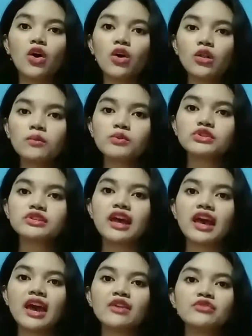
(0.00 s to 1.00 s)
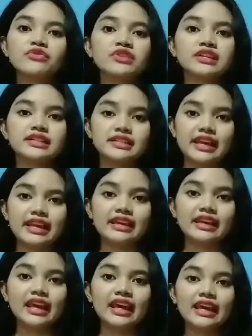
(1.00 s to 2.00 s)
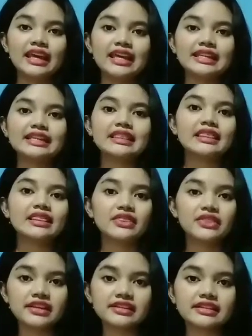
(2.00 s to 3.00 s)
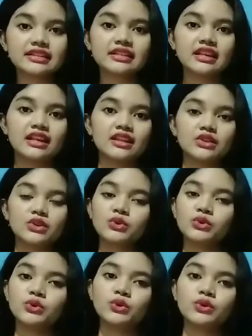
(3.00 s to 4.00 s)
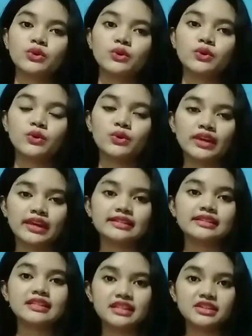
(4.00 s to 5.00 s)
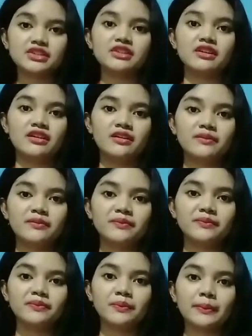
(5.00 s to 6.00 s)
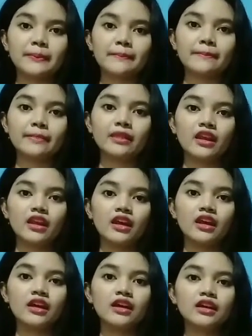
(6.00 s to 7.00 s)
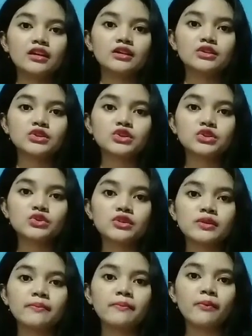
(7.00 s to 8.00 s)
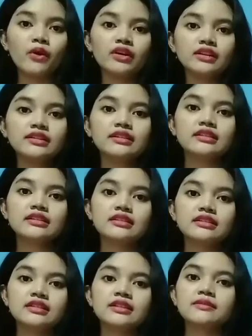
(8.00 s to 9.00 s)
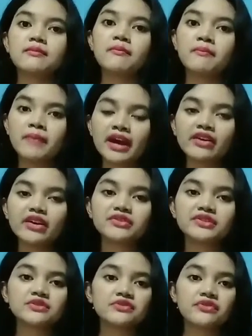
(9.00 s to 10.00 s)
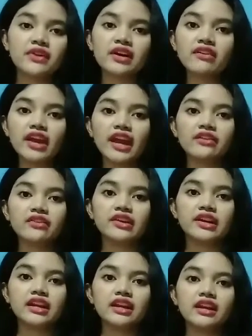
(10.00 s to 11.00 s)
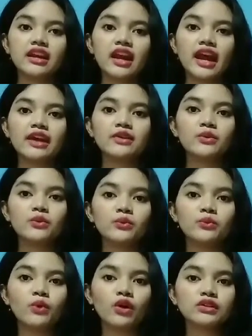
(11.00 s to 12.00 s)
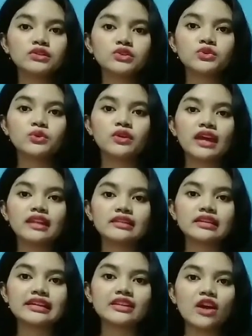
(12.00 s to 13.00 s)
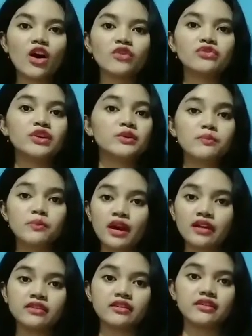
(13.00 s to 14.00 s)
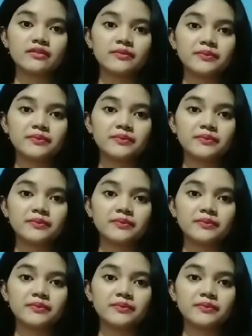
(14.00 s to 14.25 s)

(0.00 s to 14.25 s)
Almost every day he did this to his sister, to the point that Mary was very angry and wanted to get rid of her brother.